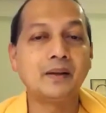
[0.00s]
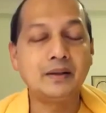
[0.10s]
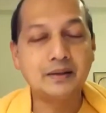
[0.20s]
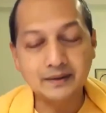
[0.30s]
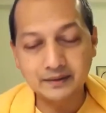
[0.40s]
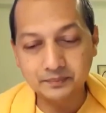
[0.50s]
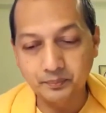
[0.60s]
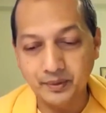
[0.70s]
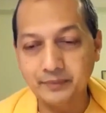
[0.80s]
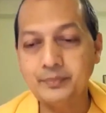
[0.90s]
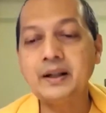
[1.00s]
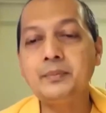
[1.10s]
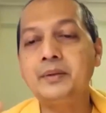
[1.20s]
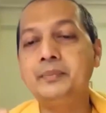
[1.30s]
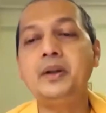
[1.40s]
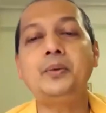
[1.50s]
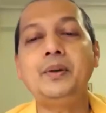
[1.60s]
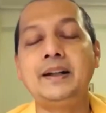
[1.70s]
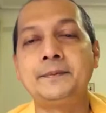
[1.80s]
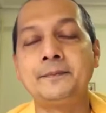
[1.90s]
It is Brahman and Brahman
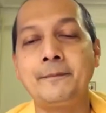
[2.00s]
only.